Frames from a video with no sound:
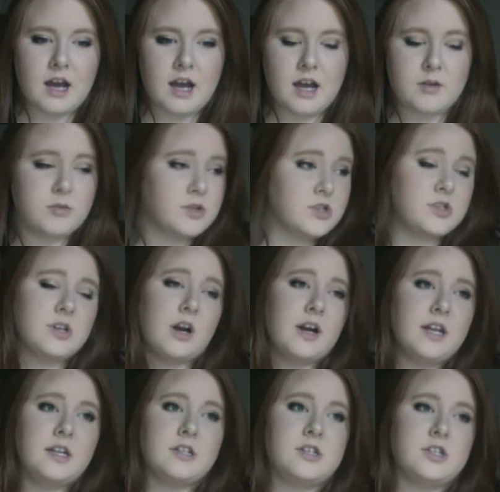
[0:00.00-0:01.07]
I was
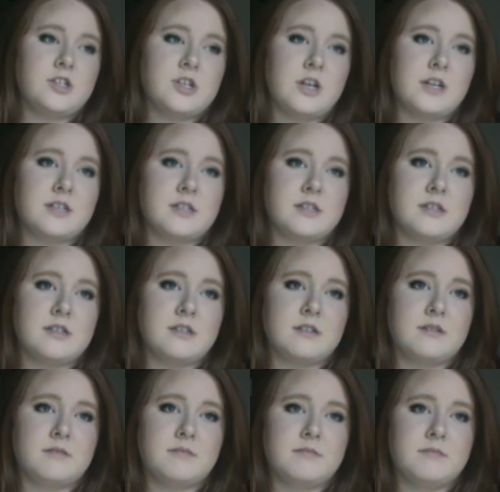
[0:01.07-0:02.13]
starting to just
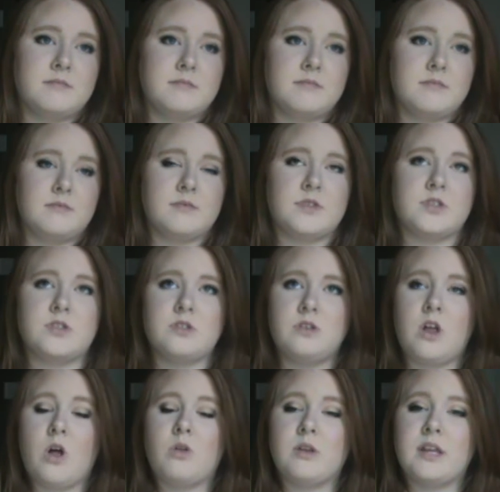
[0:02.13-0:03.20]

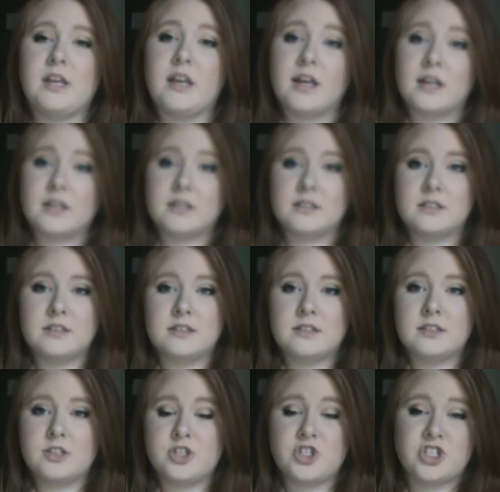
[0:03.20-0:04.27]
slowly
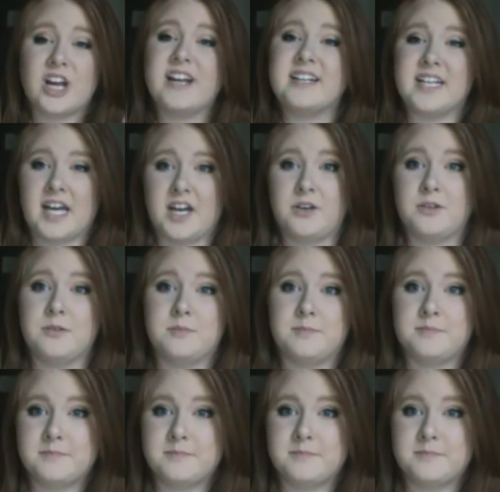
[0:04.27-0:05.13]
shut down.